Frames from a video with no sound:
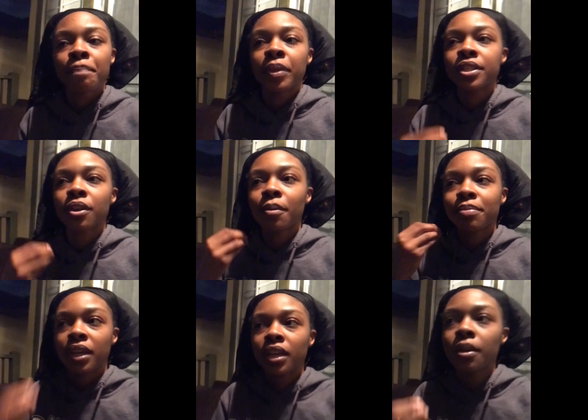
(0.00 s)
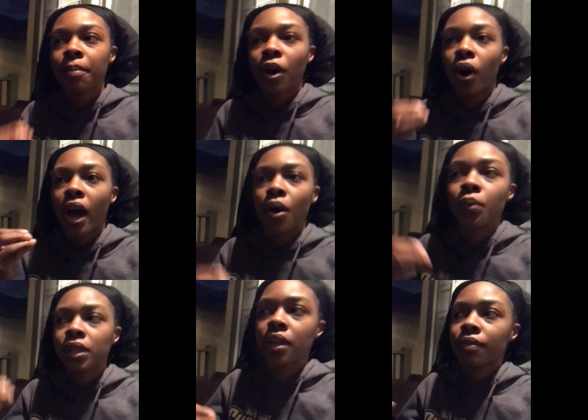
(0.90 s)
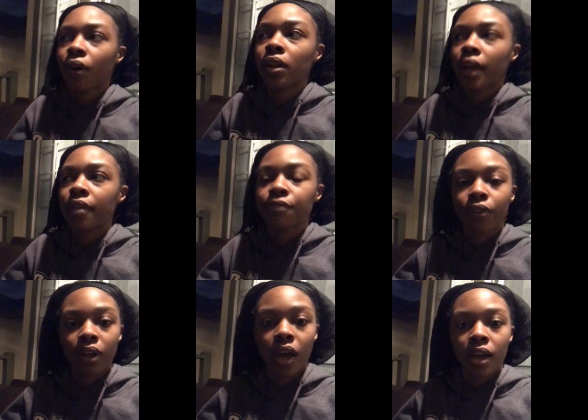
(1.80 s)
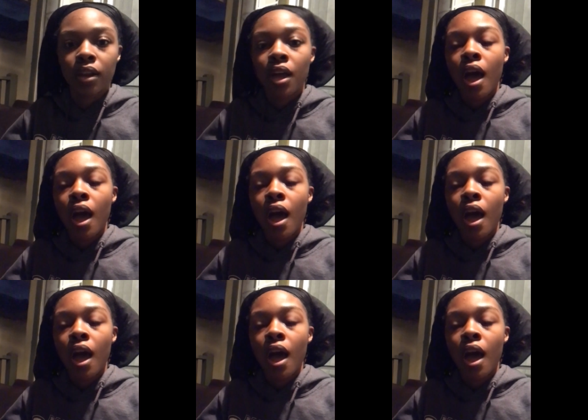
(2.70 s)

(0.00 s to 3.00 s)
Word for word: and so i'm thinking about how we live our life for god